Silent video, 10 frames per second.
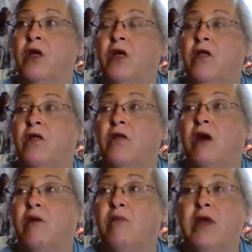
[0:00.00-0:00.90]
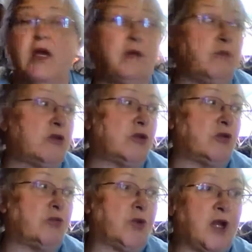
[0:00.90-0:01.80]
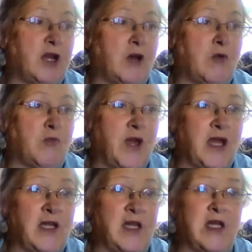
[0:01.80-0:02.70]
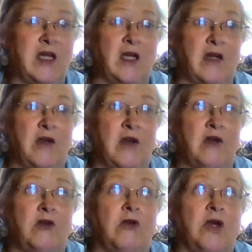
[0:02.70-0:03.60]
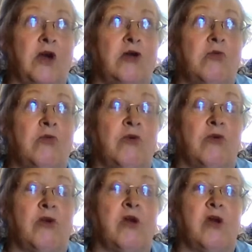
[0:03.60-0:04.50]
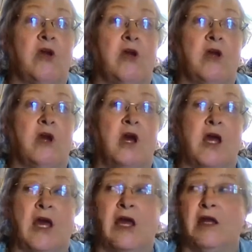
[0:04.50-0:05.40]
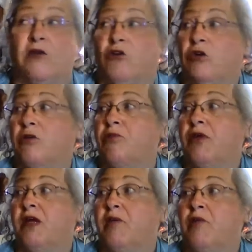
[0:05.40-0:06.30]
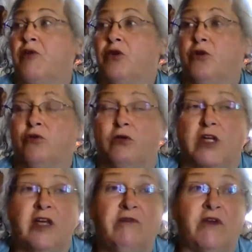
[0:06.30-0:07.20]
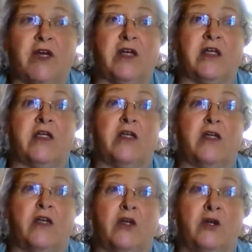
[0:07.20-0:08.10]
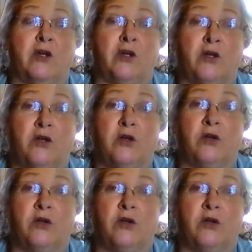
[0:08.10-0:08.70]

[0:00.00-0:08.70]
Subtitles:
is not being able to spread out painting and doing artwork and just be able to leave it, you